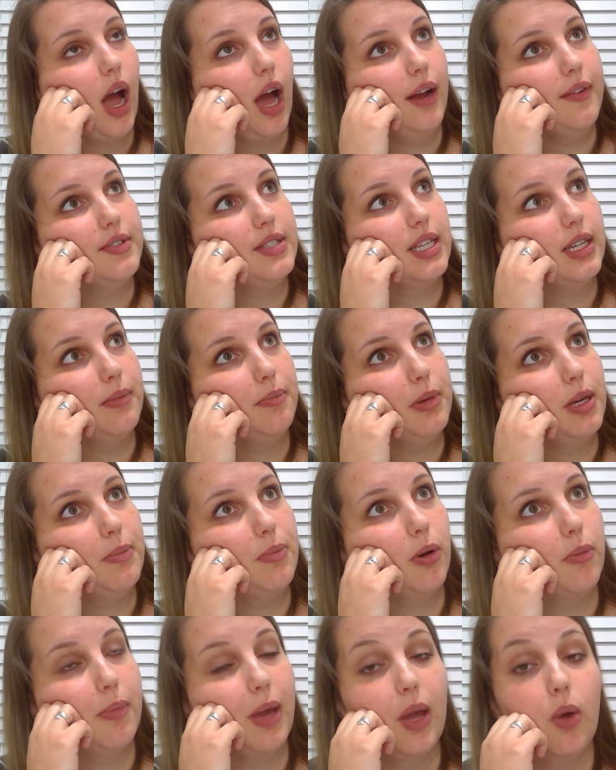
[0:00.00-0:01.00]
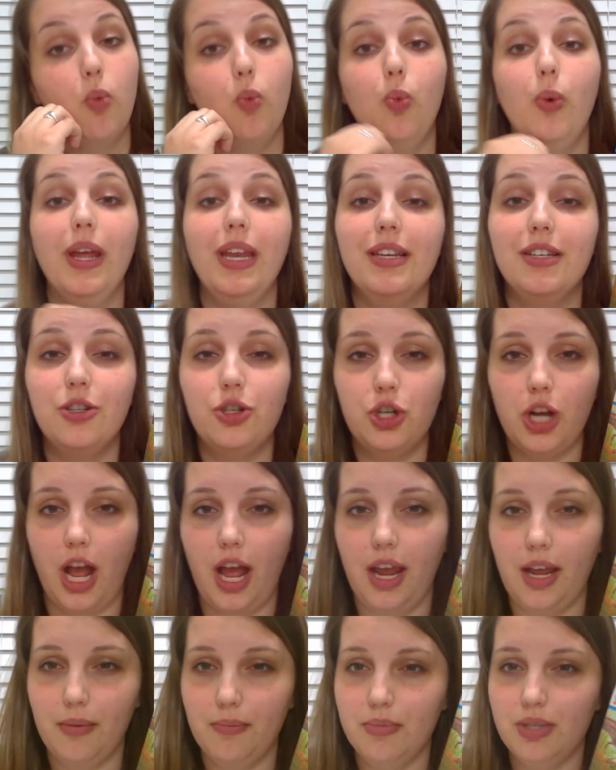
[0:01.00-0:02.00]
I've seen people make wind
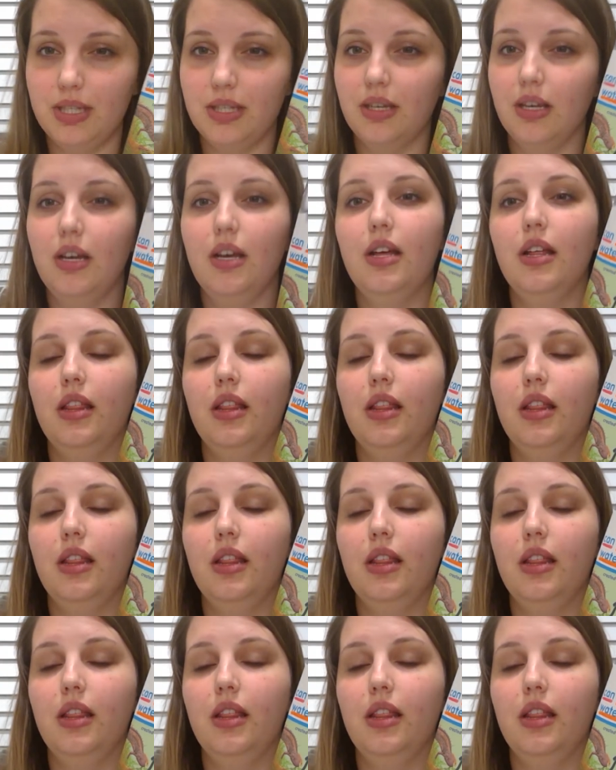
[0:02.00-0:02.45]
chimes,